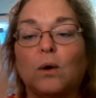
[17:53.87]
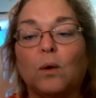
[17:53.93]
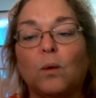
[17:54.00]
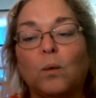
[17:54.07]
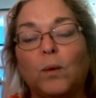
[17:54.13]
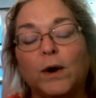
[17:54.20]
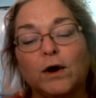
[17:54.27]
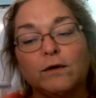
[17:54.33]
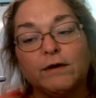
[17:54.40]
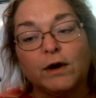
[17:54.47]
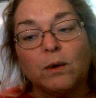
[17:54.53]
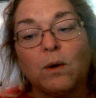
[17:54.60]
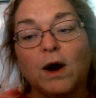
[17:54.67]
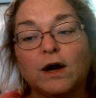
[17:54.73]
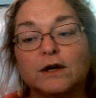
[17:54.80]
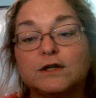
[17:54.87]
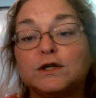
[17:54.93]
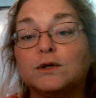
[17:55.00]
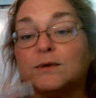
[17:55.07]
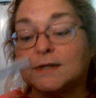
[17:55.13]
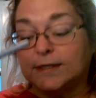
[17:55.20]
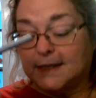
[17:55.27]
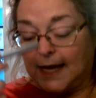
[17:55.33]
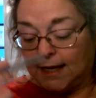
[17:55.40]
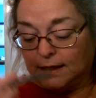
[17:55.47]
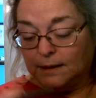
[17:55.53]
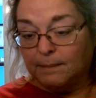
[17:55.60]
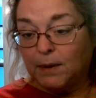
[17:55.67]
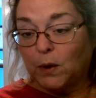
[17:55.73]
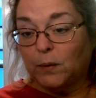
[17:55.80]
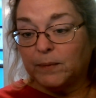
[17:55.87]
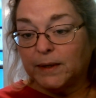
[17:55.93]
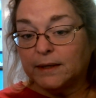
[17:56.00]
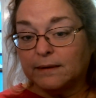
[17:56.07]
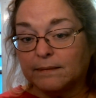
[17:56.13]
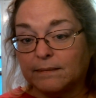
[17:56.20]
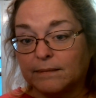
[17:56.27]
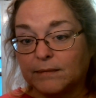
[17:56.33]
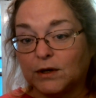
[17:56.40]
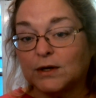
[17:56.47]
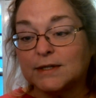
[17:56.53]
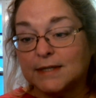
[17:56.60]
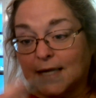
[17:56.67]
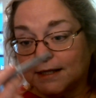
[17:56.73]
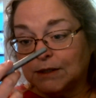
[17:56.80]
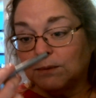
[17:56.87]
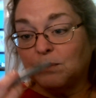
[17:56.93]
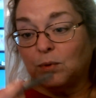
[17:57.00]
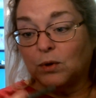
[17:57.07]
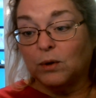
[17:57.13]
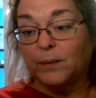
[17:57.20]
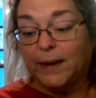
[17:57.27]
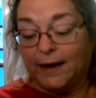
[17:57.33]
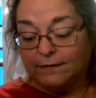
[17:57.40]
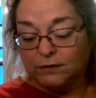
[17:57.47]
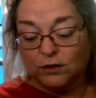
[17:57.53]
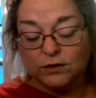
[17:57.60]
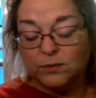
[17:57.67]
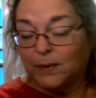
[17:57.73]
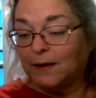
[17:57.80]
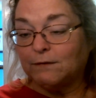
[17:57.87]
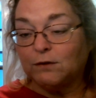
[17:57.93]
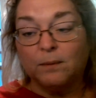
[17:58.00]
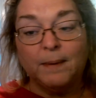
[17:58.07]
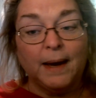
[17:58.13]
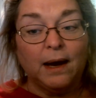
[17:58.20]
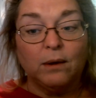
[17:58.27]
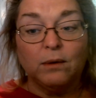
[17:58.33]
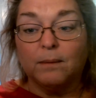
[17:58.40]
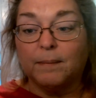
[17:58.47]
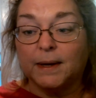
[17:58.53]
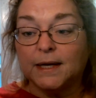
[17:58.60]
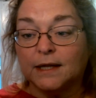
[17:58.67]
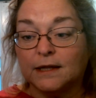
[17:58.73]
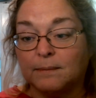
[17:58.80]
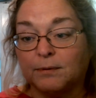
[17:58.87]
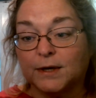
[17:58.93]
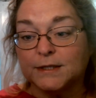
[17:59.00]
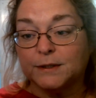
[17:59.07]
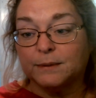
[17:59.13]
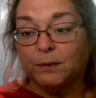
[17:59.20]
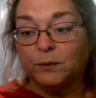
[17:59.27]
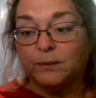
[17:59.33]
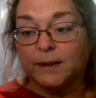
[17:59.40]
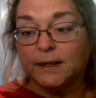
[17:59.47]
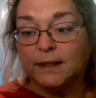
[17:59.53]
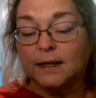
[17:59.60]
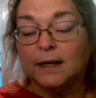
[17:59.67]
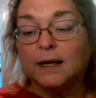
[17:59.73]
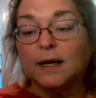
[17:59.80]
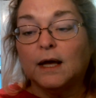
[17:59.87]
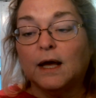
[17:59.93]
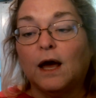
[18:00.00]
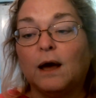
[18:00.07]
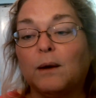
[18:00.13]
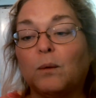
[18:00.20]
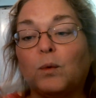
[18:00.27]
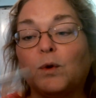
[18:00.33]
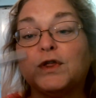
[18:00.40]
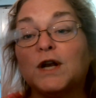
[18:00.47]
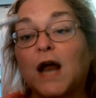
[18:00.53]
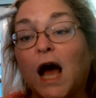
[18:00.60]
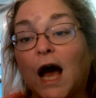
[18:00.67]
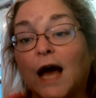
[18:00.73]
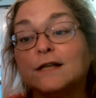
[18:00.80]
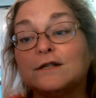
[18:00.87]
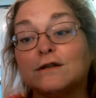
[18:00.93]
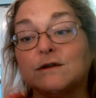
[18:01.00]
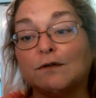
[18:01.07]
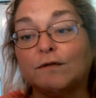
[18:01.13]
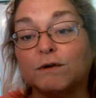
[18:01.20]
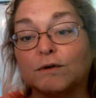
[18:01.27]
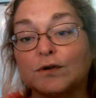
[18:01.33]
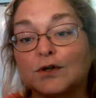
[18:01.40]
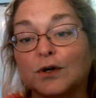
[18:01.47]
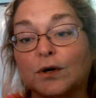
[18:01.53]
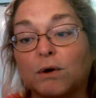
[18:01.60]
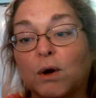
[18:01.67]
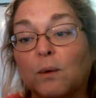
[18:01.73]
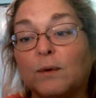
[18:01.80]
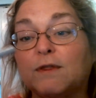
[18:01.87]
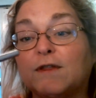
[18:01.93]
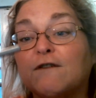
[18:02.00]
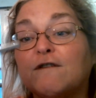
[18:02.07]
we're required to stay in the moment because that's important. We have no power, but in the present moment with an eye to the future, with a